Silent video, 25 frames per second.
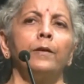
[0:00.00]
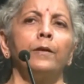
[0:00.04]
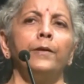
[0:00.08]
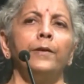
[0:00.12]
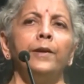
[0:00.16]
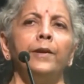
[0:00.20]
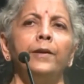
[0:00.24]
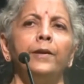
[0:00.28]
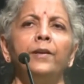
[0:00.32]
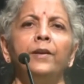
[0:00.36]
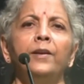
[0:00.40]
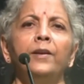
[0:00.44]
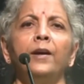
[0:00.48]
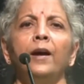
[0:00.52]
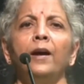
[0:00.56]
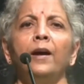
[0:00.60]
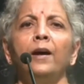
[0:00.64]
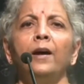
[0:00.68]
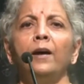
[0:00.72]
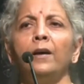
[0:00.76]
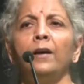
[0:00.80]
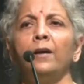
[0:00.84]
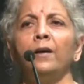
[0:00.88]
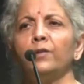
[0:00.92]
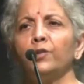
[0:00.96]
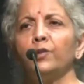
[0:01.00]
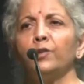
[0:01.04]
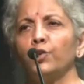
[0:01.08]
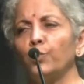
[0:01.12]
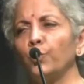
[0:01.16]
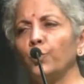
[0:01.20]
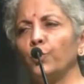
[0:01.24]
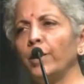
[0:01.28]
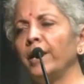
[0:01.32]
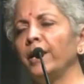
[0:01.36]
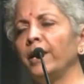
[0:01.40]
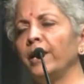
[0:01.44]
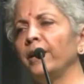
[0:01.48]
India
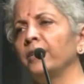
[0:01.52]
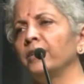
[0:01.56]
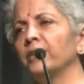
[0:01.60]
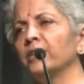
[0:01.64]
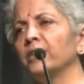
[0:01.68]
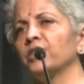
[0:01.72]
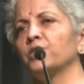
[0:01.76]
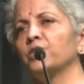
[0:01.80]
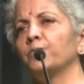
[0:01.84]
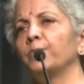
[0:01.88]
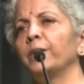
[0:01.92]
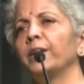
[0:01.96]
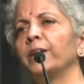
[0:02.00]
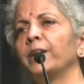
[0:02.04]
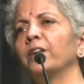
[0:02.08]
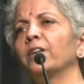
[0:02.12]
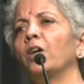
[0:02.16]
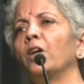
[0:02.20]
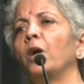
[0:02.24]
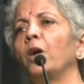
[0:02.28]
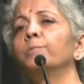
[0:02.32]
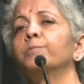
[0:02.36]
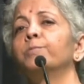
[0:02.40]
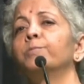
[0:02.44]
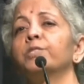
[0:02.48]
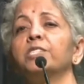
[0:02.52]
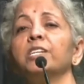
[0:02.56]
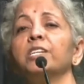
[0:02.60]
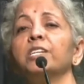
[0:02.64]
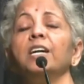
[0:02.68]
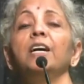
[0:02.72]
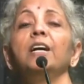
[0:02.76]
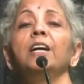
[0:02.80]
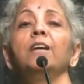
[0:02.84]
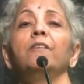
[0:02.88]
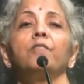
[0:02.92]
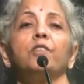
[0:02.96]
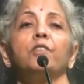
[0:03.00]
today is being
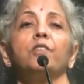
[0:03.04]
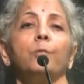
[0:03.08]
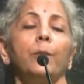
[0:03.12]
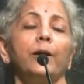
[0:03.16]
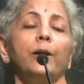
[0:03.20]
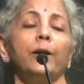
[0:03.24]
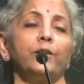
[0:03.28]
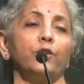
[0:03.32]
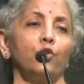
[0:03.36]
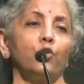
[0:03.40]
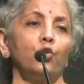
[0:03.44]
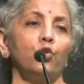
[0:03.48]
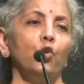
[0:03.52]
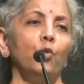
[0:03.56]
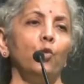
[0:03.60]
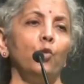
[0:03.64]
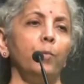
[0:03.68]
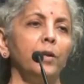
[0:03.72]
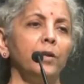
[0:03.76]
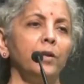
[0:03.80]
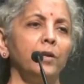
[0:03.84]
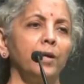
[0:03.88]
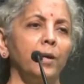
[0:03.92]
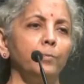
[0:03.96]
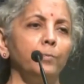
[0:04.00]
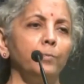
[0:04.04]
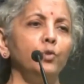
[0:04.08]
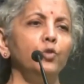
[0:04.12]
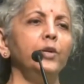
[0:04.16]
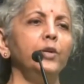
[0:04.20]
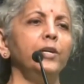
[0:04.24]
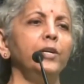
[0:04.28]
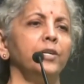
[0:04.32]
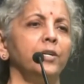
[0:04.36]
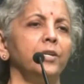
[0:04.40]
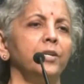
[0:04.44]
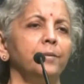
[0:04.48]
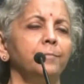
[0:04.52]
observed by the global
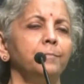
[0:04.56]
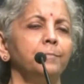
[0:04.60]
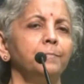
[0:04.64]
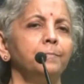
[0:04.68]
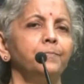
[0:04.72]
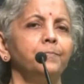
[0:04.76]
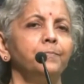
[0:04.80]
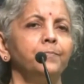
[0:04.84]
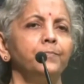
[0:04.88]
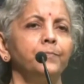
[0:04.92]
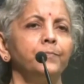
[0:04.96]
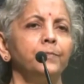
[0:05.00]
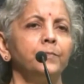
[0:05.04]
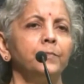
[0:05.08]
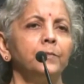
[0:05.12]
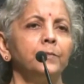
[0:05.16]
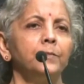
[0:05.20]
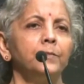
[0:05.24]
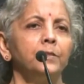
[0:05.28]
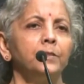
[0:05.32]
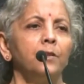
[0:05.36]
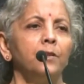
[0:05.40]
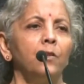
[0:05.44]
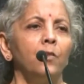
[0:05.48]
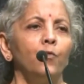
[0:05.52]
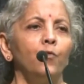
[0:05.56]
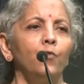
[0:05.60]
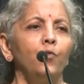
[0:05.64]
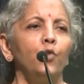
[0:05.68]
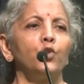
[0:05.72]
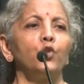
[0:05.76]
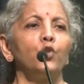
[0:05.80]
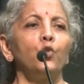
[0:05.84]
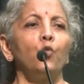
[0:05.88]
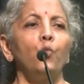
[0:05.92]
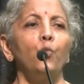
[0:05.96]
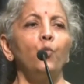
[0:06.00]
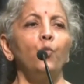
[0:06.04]
community for
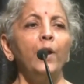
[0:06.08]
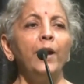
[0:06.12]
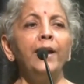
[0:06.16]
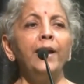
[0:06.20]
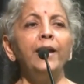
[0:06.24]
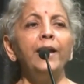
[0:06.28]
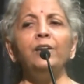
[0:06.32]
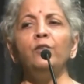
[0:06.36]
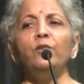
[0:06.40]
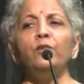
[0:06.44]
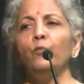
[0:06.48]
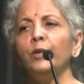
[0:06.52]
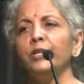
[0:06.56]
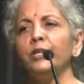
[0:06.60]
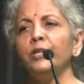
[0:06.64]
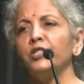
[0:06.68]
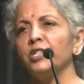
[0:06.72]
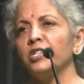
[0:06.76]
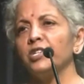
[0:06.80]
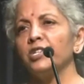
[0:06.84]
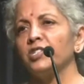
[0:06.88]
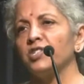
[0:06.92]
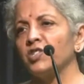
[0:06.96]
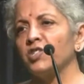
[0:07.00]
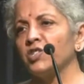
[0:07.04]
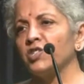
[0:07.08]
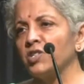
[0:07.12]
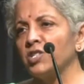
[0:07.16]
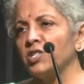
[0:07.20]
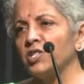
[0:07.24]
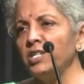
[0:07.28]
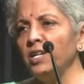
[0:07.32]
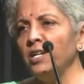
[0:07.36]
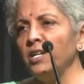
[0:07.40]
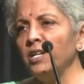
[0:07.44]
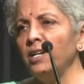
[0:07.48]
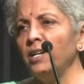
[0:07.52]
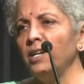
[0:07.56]
the way in which it
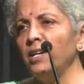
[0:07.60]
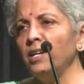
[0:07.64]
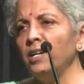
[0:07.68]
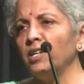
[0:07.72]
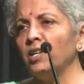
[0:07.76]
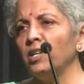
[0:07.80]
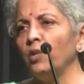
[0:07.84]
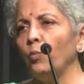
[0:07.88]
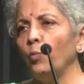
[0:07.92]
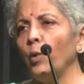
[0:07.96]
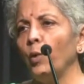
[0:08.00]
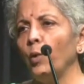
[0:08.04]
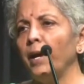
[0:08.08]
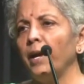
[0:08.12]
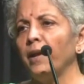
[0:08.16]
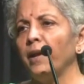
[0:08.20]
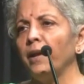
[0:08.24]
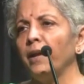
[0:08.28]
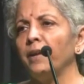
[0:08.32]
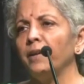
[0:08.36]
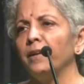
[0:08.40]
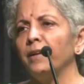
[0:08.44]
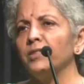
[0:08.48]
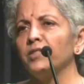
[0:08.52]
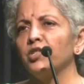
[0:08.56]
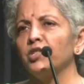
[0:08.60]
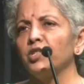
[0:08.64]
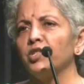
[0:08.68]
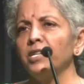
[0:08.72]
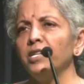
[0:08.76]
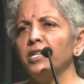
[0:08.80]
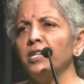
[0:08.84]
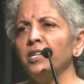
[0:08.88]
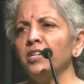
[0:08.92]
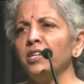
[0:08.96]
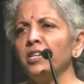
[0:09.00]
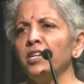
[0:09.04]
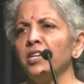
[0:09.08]
steered
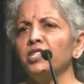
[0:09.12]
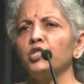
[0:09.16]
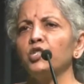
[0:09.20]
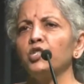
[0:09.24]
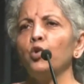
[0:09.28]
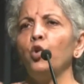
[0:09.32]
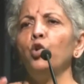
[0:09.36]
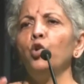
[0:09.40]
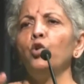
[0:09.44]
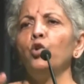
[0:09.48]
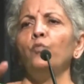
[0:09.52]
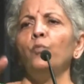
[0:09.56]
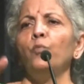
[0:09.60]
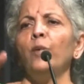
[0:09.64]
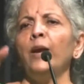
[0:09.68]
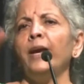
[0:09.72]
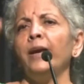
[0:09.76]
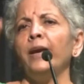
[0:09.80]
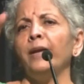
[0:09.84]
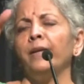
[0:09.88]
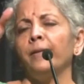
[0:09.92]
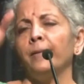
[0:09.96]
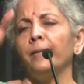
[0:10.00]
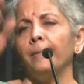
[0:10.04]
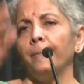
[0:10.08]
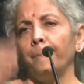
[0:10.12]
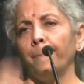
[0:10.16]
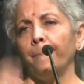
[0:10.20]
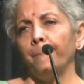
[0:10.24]
its own way